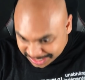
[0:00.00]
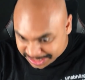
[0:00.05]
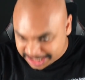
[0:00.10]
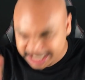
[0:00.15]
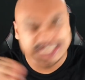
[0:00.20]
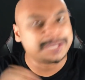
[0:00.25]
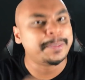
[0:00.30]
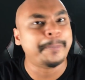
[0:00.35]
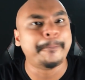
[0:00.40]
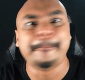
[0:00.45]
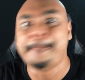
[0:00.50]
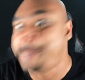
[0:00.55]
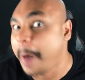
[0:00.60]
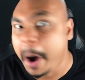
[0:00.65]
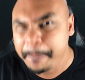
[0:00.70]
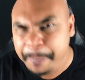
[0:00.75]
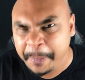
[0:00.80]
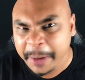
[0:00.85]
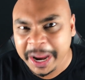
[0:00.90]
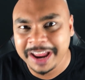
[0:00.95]
She's
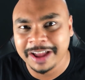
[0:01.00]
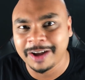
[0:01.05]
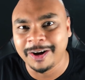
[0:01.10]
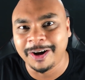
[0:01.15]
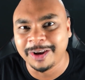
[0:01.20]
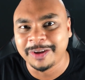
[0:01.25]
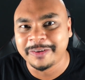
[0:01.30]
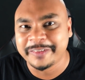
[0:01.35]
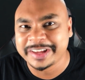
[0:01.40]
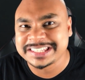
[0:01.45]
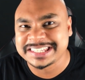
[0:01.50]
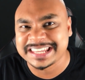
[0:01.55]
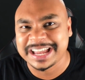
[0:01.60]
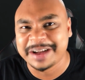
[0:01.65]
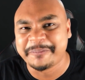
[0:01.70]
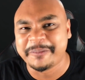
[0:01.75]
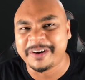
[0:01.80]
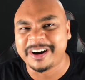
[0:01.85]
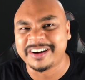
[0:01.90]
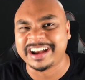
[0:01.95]
popping all over
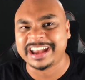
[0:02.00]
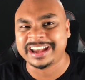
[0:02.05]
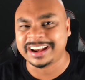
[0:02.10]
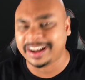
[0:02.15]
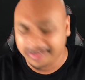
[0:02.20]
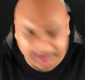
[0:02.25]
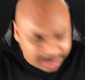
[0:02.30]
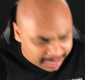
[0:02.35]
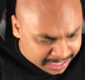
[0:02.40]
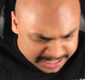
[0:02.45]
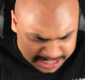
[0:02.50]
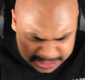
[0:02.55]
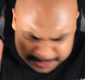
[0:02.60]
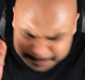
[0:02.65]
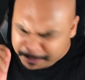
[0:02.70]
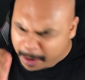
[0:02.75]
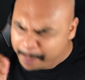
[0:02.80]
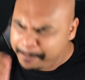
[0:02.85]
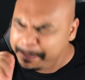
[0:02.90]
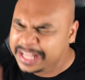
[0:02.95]
Singapore right now. She's
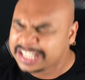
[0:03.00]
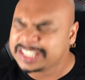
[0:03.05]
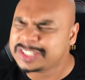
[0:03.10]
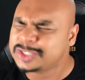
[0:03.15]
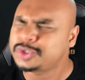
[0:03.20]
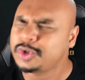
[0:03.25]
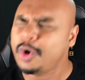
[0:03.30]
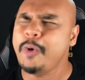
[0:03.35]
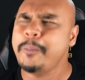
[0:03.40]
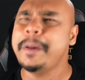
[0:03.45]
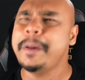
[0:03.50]
popping so